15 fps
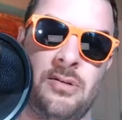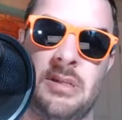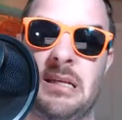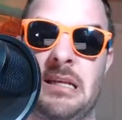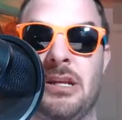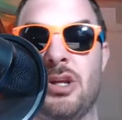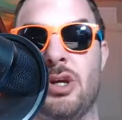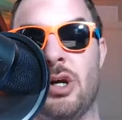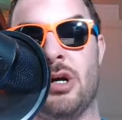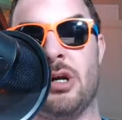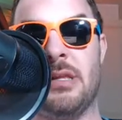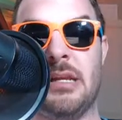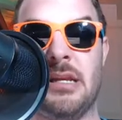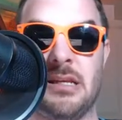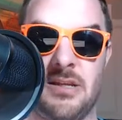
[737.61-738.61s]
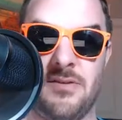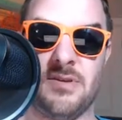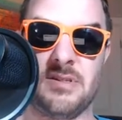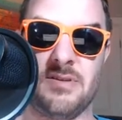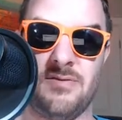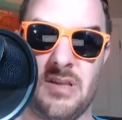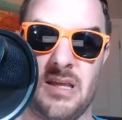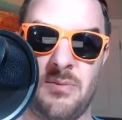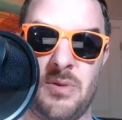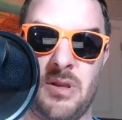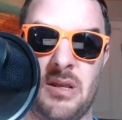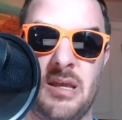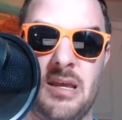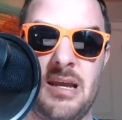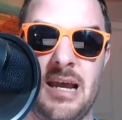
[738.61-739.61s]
they need a guard, they need a defensive lineman.